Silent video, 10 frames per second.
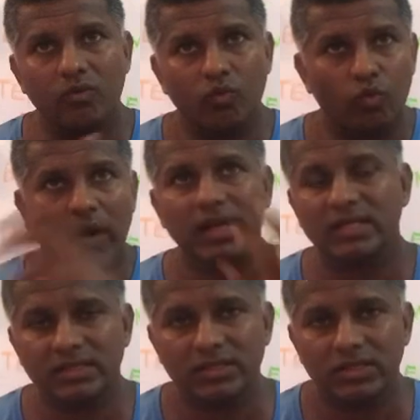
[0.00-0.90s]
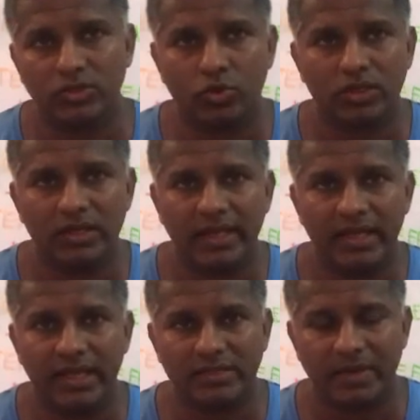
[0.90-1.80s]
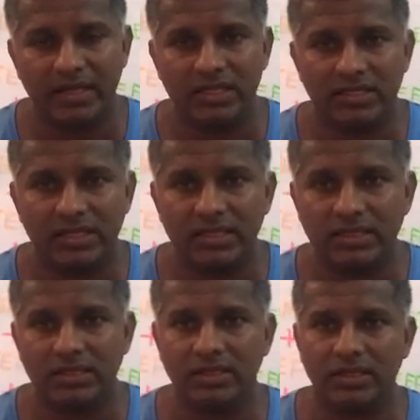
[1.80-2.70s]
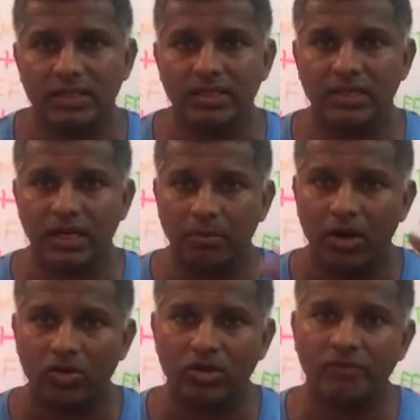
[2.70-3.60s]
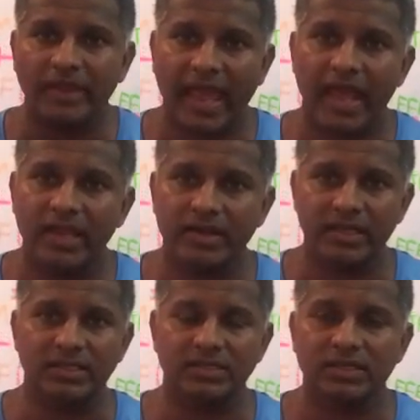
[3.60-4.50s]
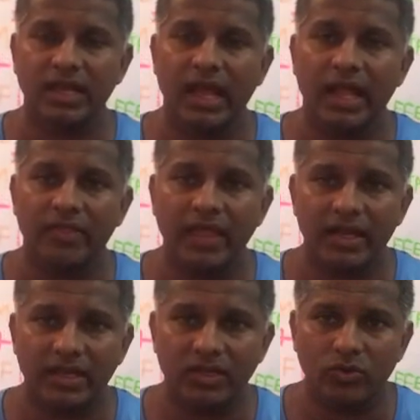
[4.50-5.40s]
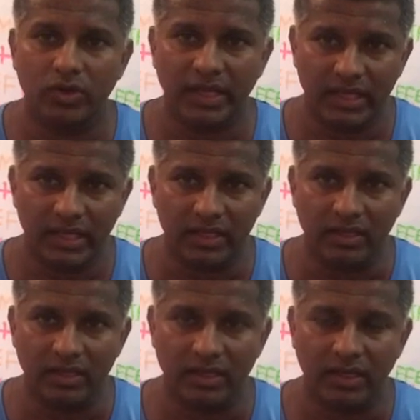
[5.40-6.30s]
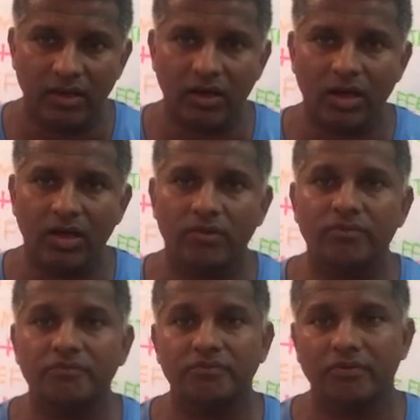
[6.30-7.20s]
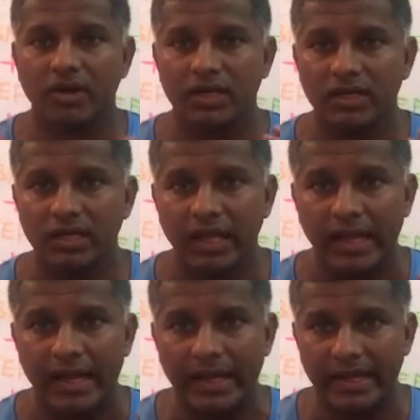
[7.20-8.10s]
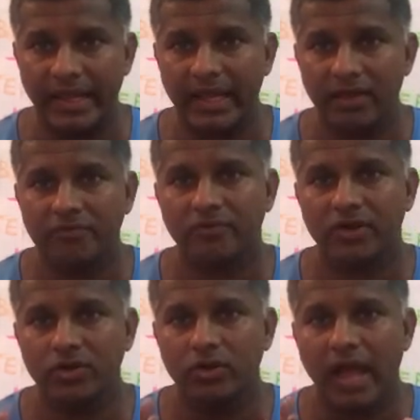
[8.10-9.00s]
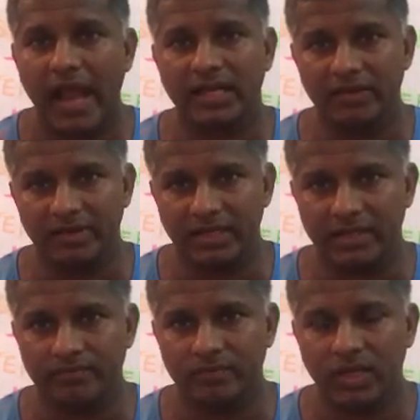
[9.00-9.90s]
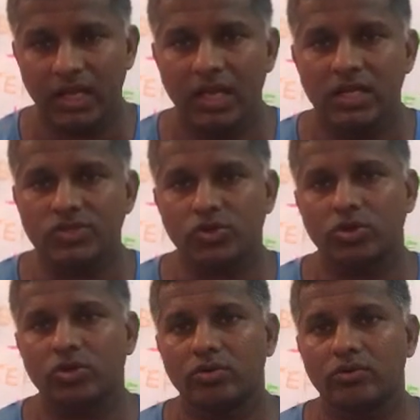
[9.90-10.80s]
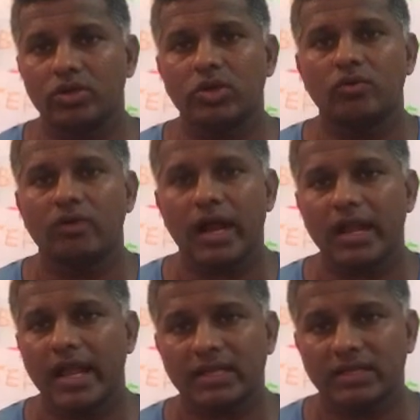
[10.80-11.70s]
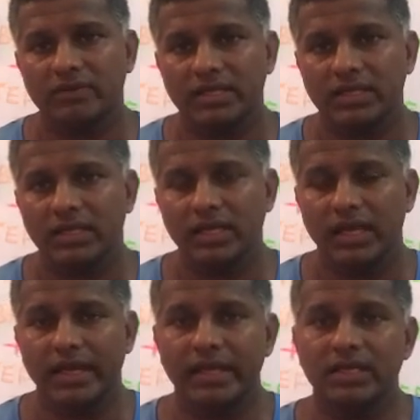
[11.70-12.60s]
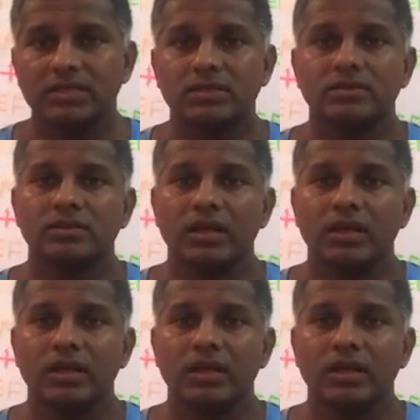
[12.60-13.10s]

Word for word: what is total daily expenditure is the amount of calories that you need uh, for a day for your activity. So your one activity is